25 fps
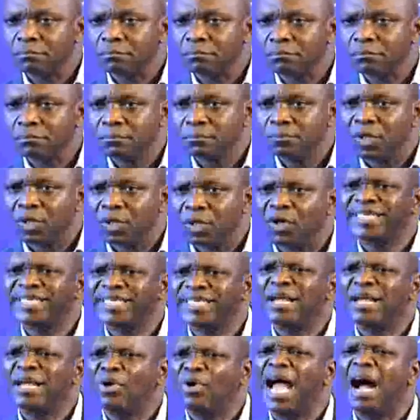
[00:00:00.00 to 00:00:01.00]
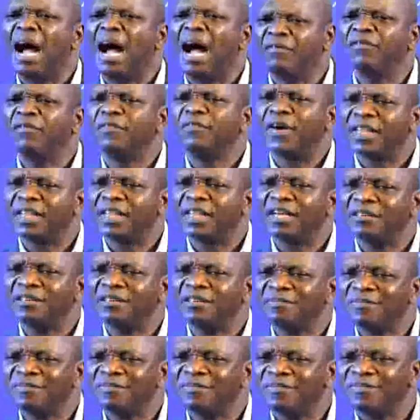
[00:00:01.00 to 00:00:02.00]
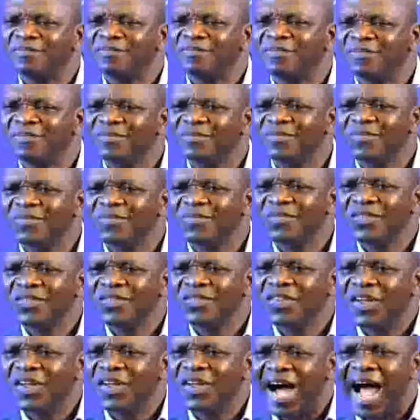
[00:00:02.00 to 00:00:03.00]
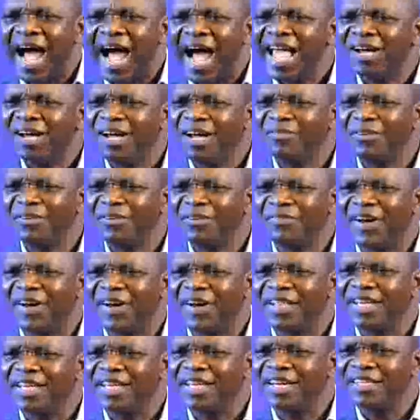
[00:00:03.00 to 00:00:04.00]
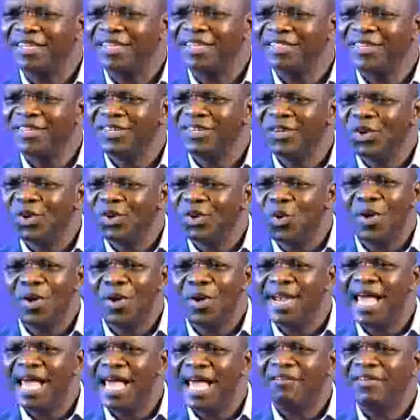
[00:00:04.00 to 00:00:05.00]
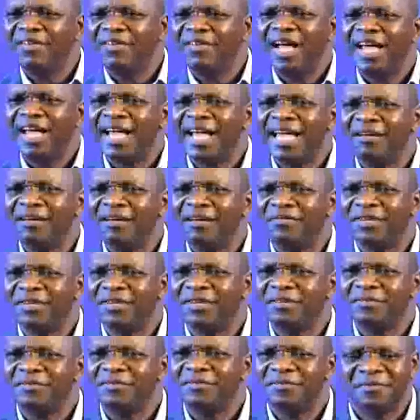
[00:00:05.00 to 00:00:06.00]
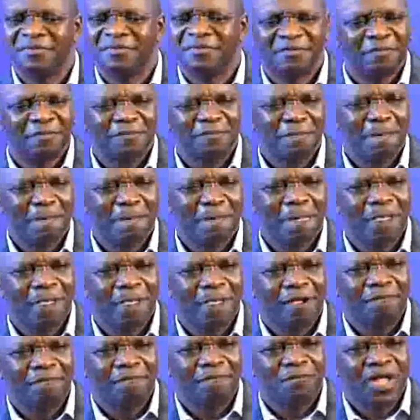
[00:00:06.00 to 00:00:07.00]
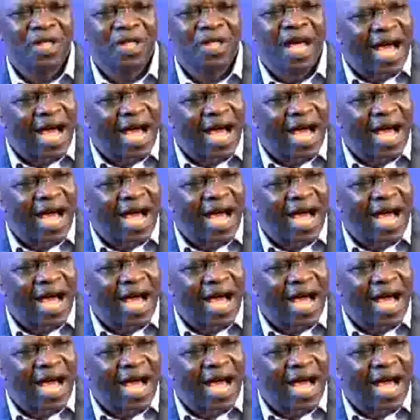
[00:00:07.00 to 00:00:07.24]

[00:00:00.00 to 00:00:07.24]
Because I know I have a father. I have a father who will never ever I